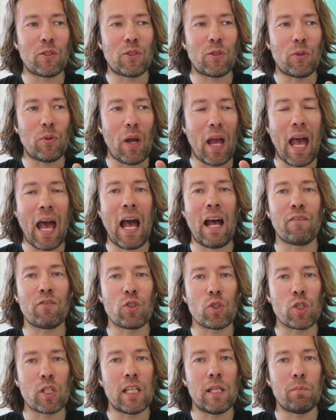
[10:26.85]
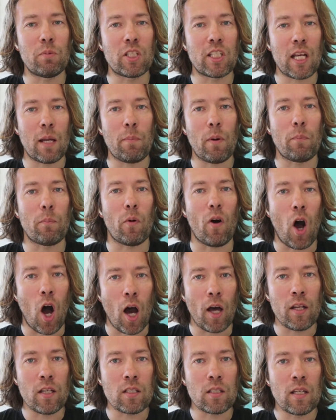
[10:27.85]
to have to keep ShapeUp
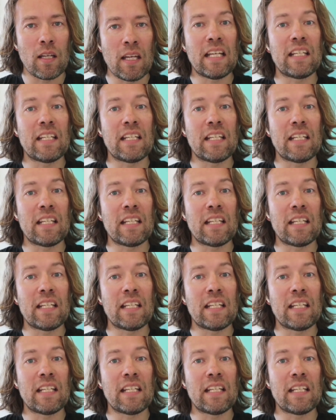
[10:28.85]
honest,